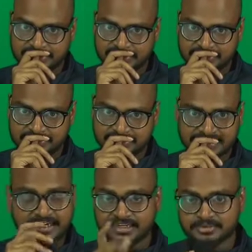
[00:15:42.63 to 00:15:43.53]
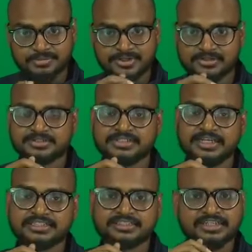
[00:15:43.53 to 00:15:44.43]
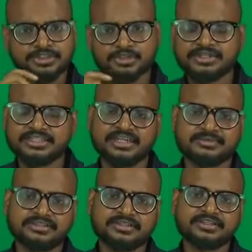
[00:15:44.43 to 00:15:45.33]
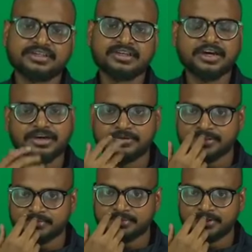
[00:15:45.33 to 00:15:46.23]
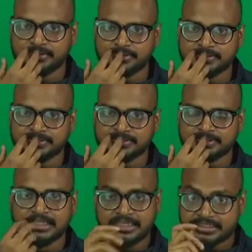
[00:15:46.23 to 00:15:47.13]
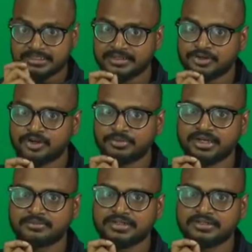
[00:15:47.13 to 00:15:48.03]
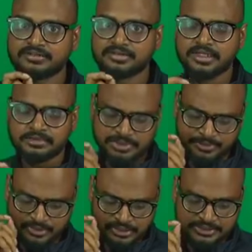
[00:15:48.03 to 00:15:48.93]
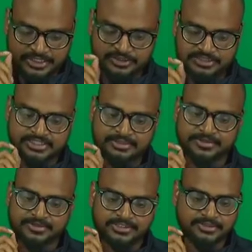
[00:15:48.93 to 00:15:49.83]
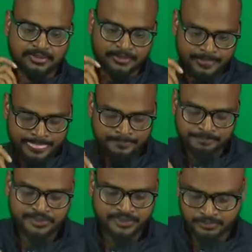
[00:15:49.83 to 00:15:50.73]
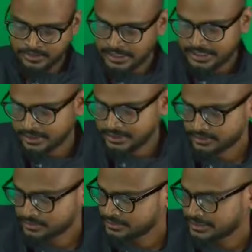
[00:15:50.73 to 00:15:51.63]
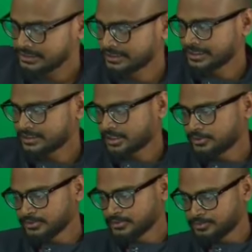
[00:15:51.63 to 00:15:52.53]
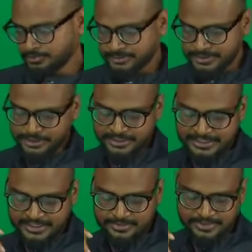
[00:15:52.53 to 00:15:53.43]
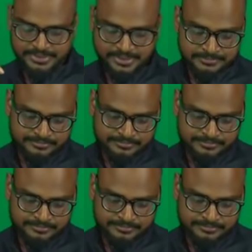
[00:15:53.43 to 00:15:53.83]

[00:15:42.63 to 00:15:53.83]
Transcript: uh, I can't remember all those reactions. There are so many chapters are there. How I have to remember all those things? These are the common complaints. Maybe you also have the same doubts and all. So I try to tell like how to prepare organic chemistry.